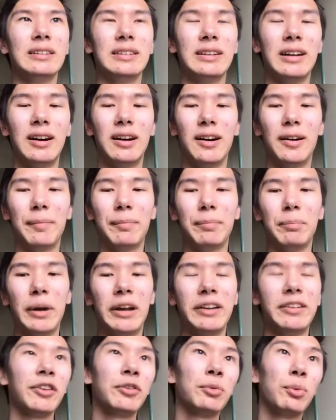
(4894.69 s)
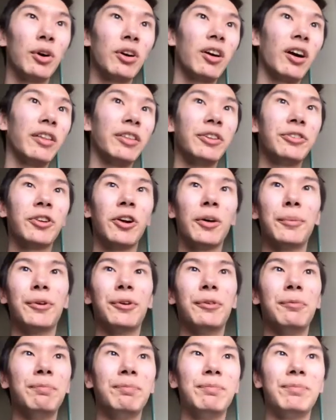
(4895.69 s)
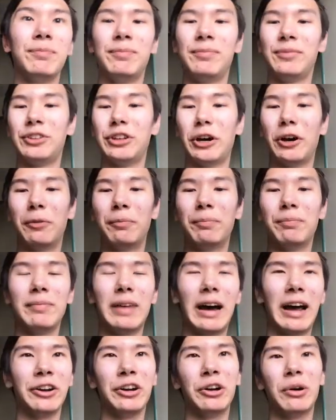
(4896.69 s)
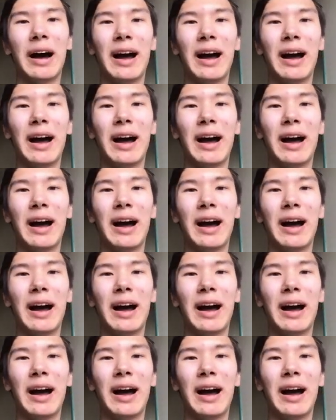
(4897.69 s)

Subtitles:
But it does work on the terminal. So I don't know.